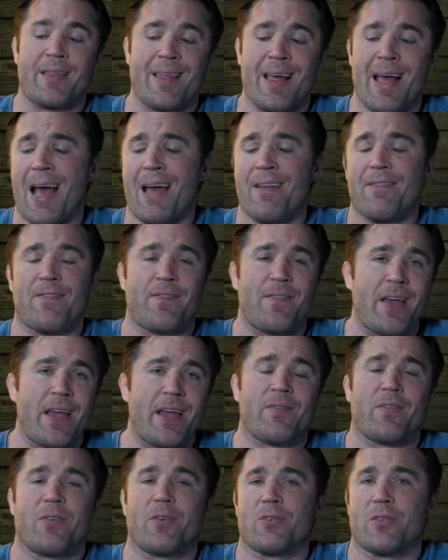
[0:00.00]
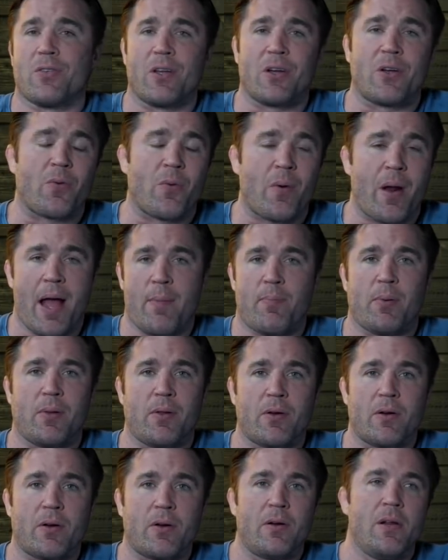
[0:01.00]
that favors the
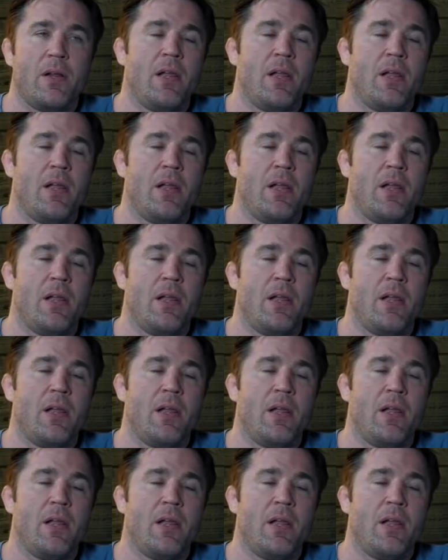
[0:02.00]
grappler.